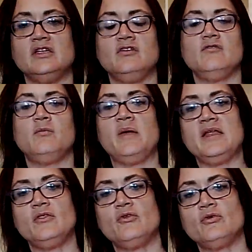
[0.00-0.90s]
You've
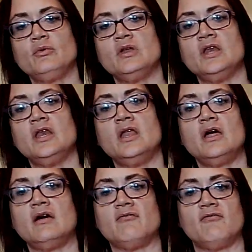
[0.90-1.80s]
been through
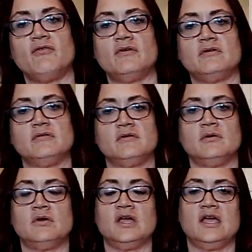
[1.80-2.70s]
enough,
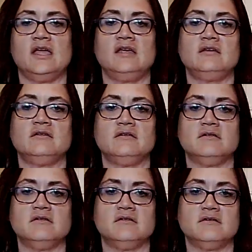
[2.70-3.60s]
okay?
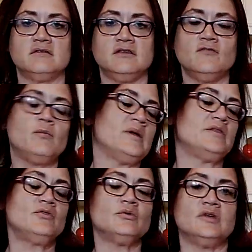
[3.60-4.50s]
You've
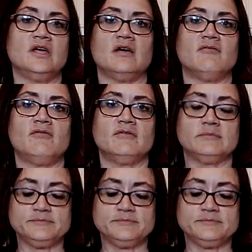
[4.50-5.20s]
been through enough.